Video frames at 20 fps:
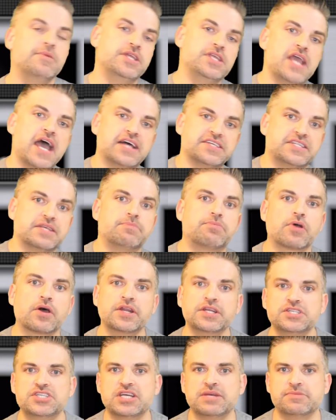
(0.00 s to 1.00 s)
I mean, yes, they
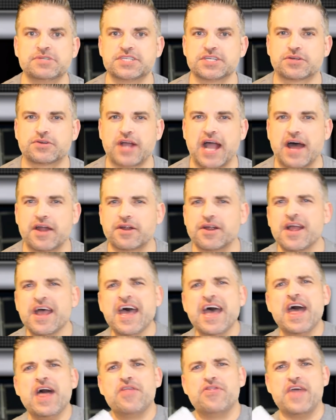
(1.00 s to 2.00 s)
brought in Jamison Crowder.
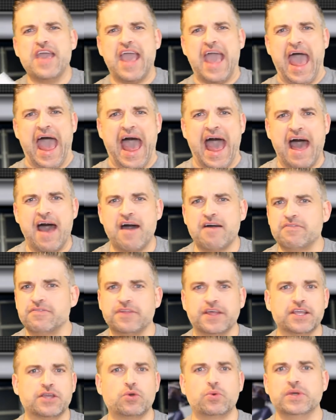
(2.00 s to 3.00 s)
They have
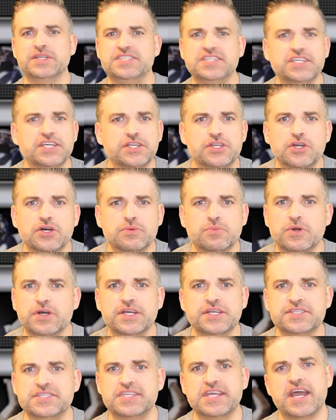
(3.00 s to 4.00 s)
like Quincy and
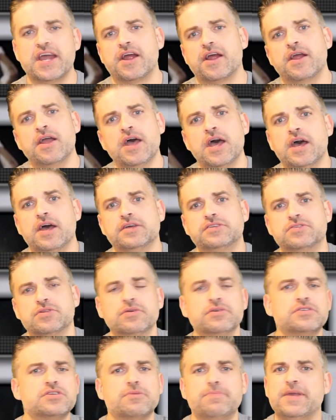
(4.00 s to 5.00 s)
is there. So
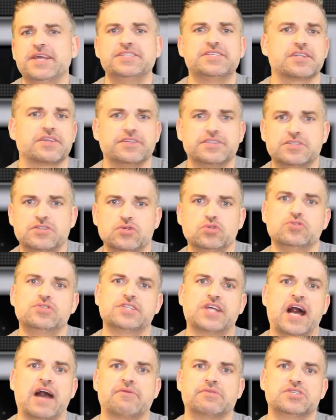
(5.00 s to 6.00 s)
those are basically two
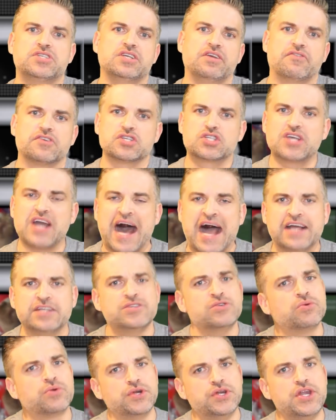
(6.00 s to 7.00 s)
slot receivers,
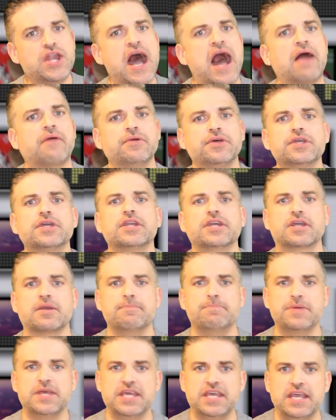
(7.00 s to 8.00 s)
guys who are not really going to
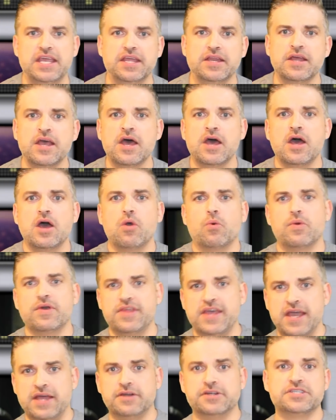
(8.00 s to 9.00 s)
compete
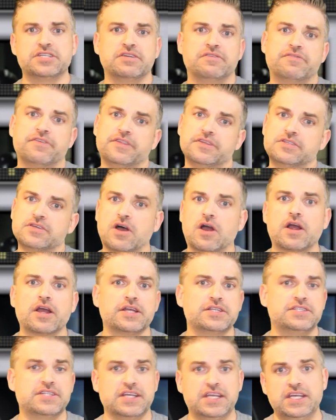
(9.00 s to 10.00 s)
with Anderson for the
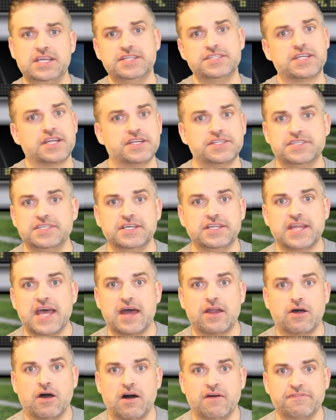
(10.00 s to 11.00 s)
targets that he's going to see in
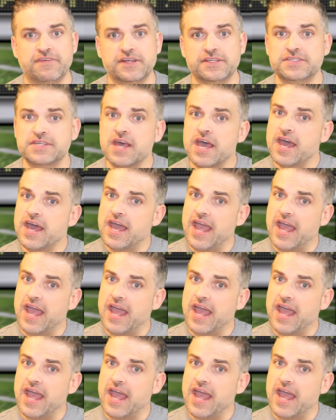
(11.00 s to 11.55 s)
that offense.